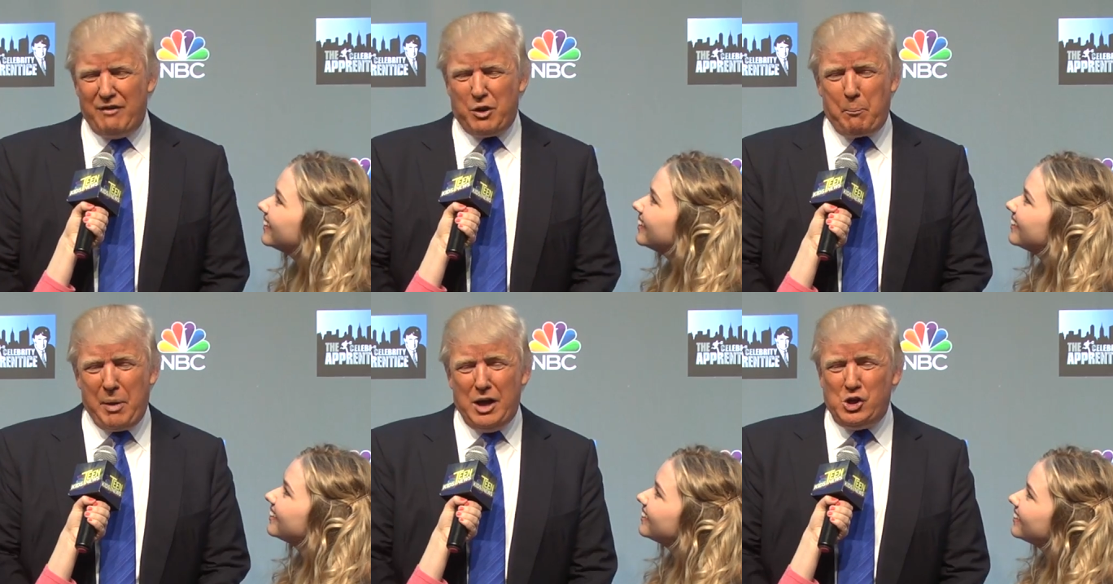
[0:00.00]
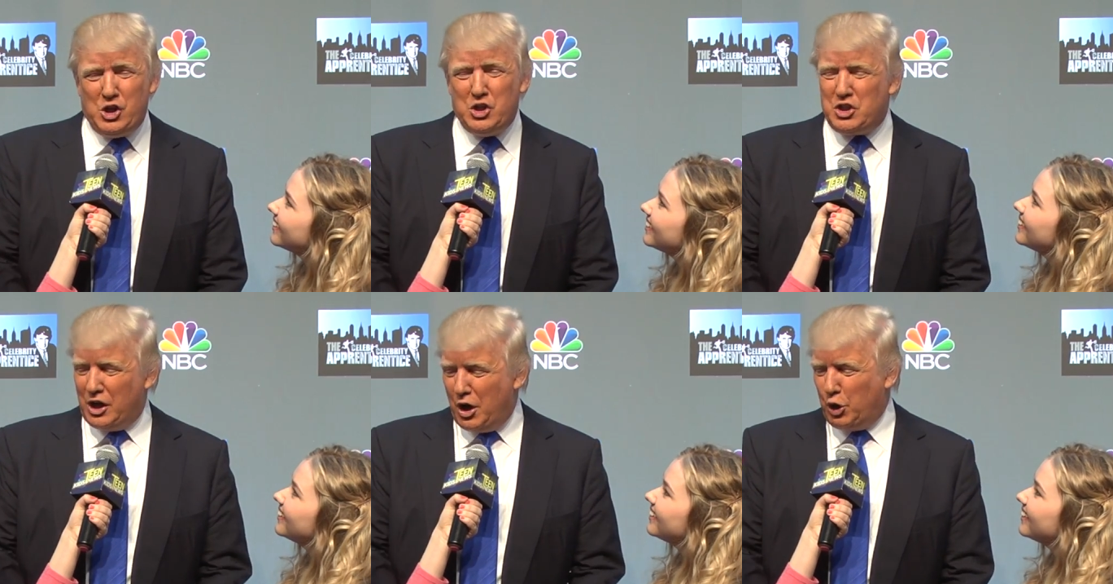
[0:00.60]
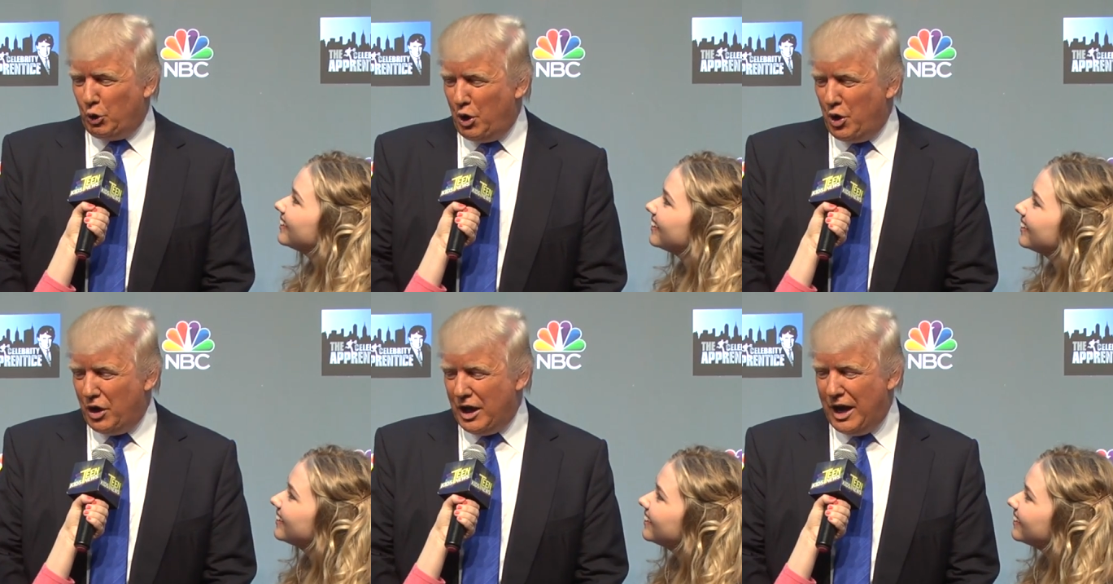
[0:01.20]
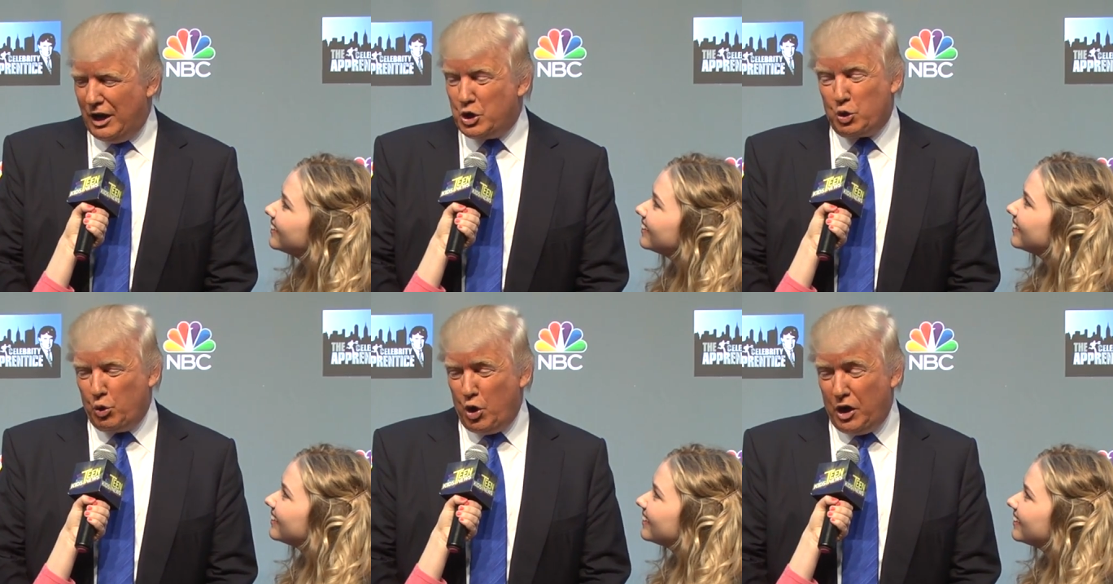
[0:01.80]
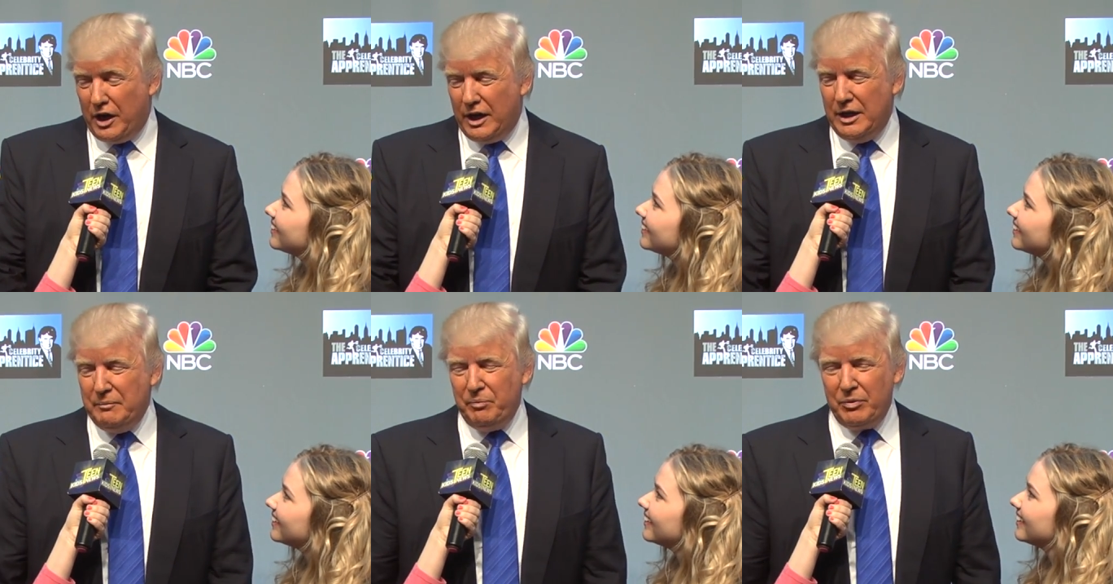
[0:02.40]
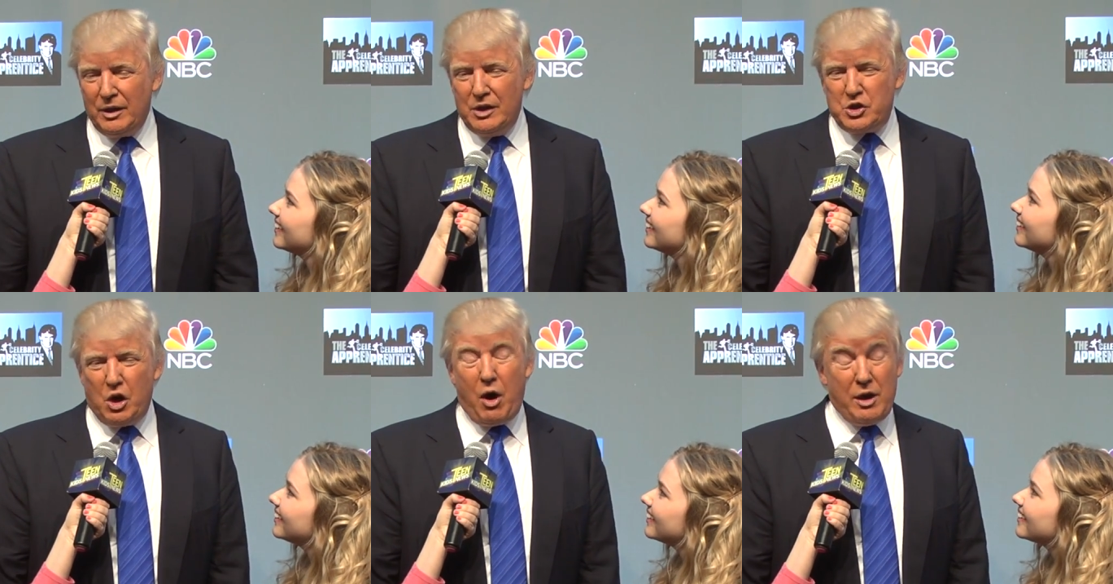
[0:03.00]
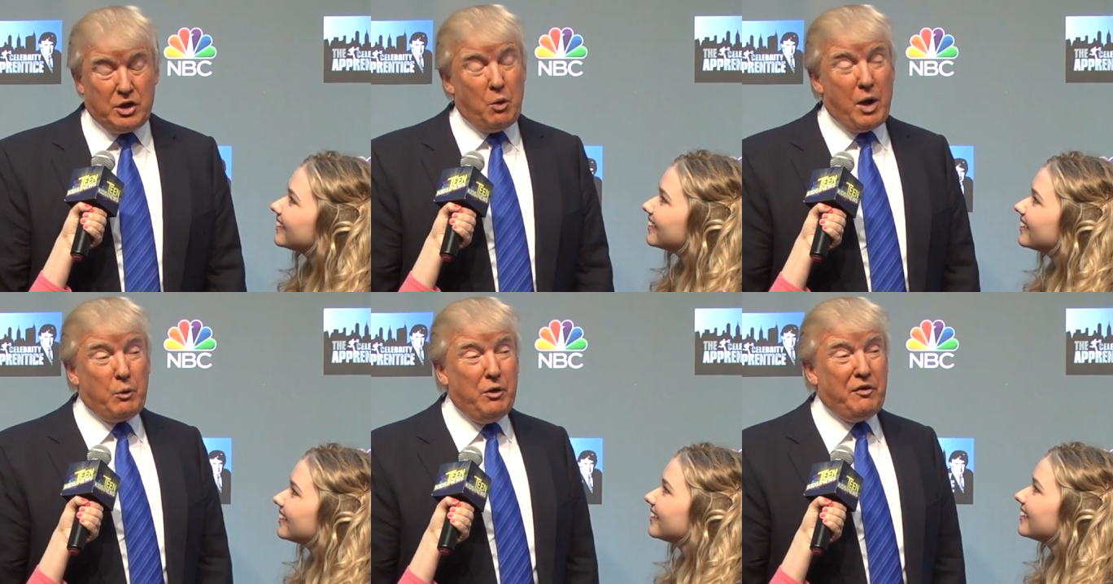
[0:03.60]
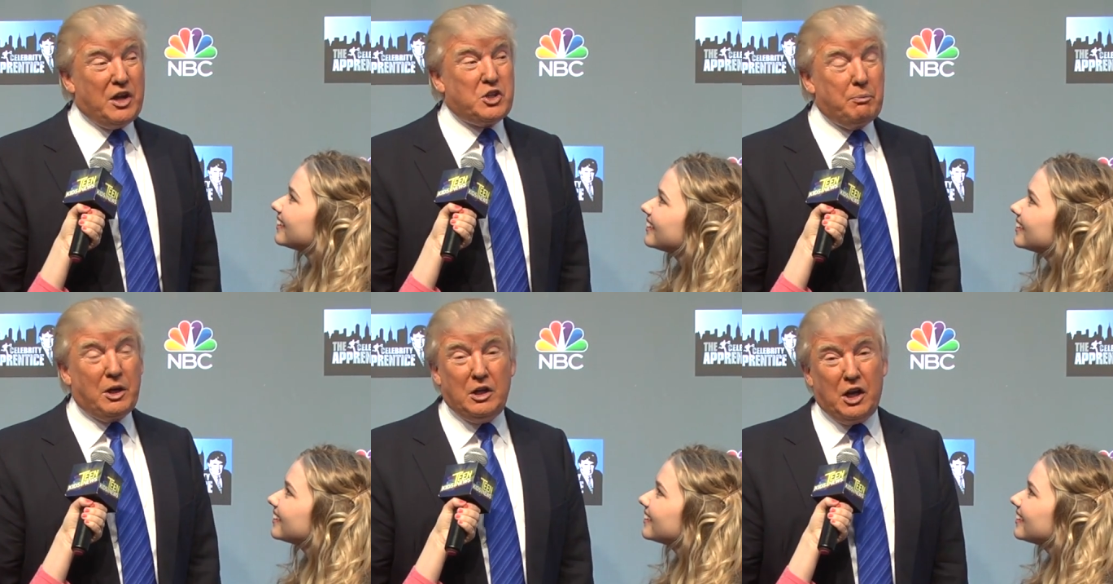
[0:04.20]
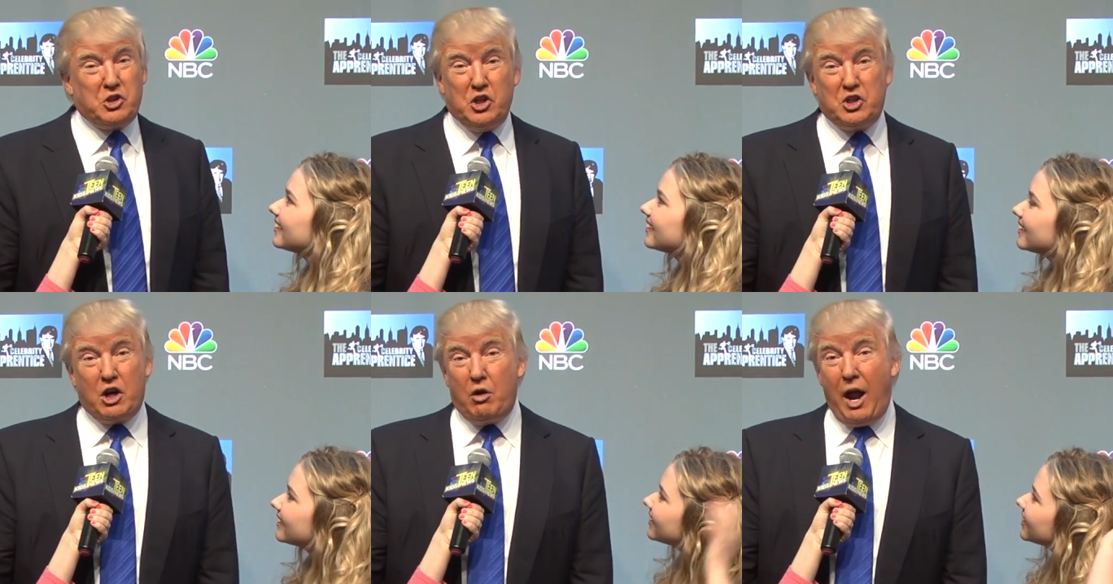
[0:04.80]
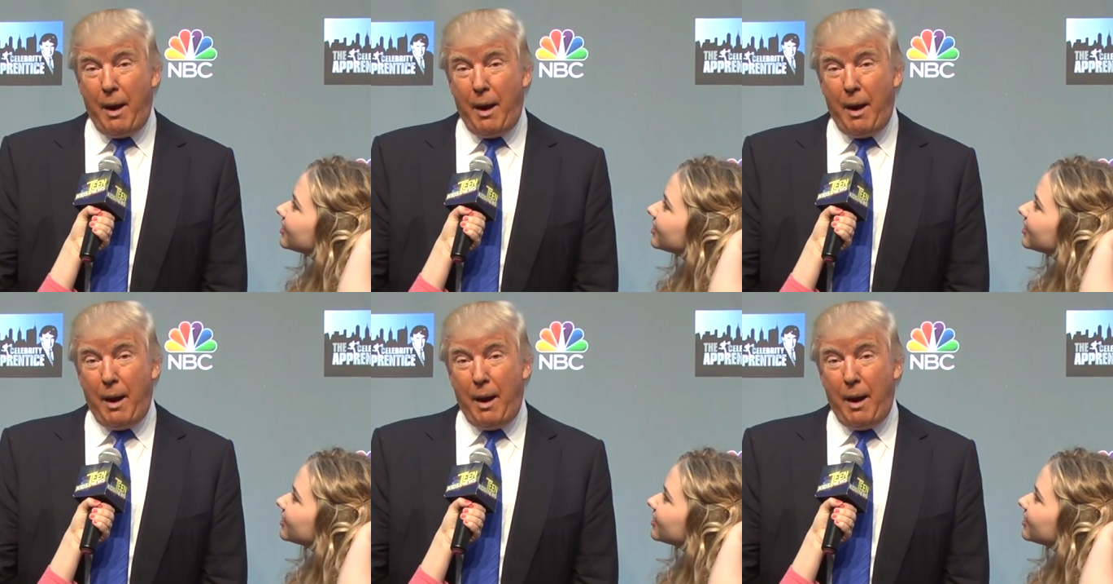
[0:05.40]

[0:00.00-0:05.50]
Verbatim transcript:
Speaker 1: have the patience to go through it, and it's grueling. So I tell you what, we've had some contestants that are